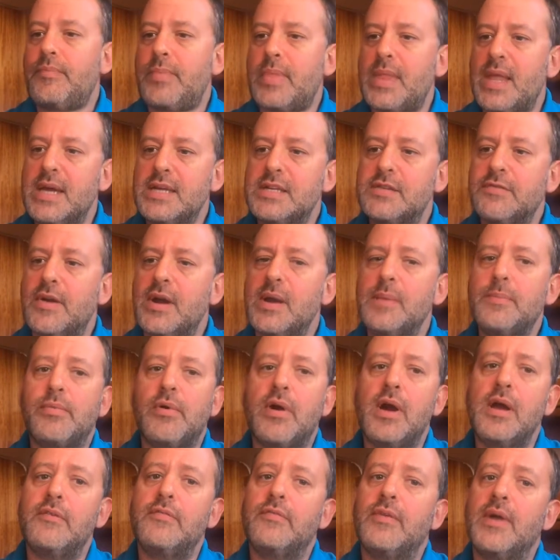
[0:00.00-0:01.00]
It's a very
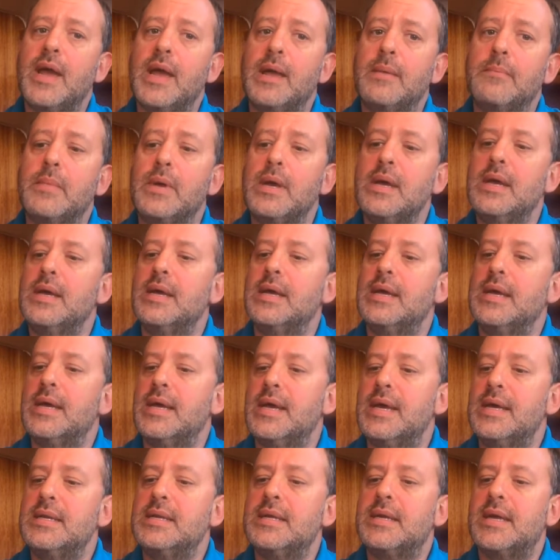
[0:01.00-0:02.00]
bright flame.
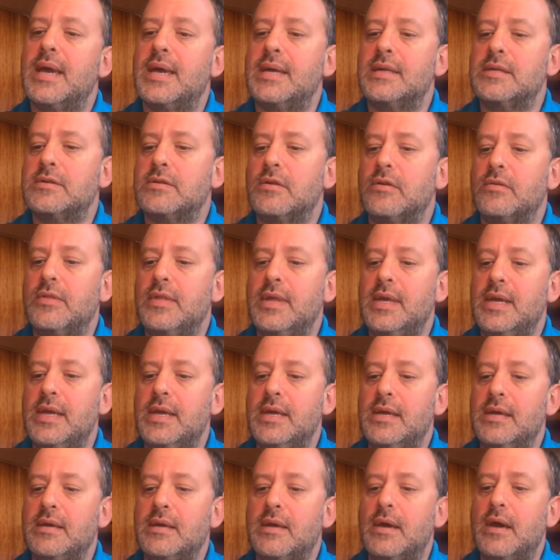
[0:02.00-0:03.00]
It indicates on
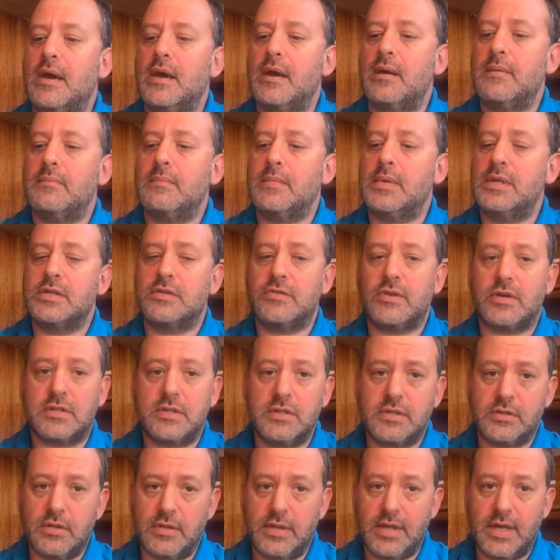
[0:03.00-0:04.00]
the
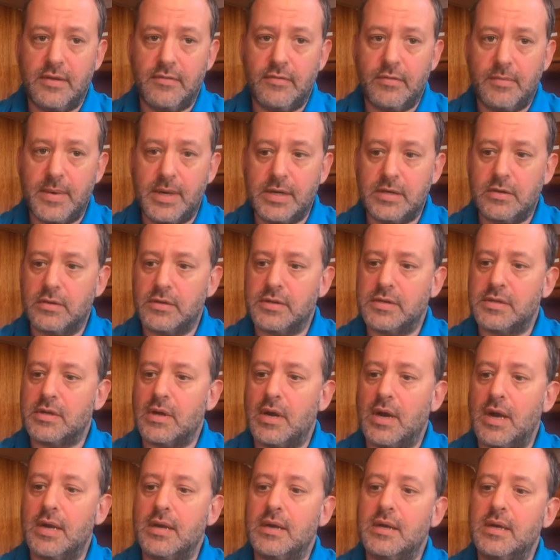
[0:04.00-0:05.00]
instructions on the information on the
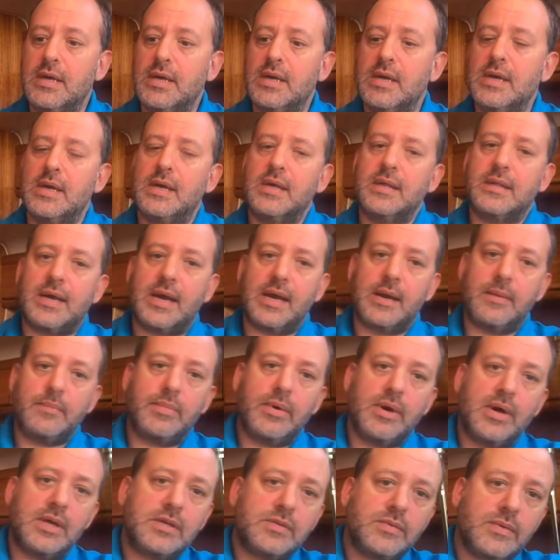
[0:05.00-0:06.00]
side that it
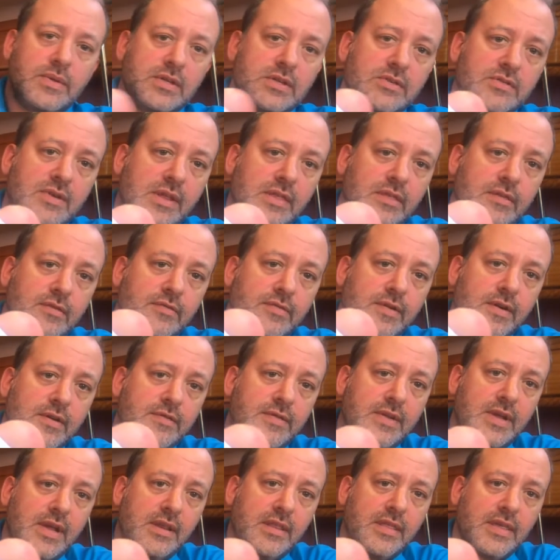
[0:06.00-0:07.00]
burns with a strength of
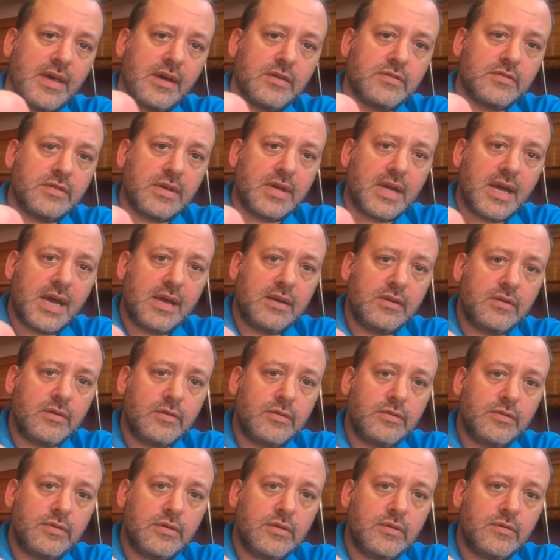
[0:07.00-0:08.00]
15,000
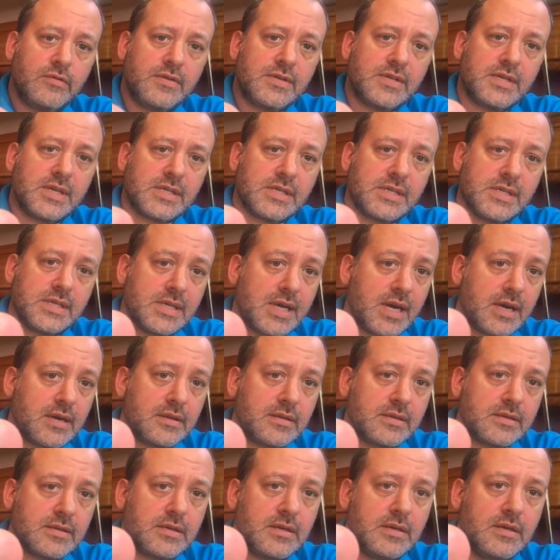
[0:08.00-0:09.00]
candles for 60 seconds.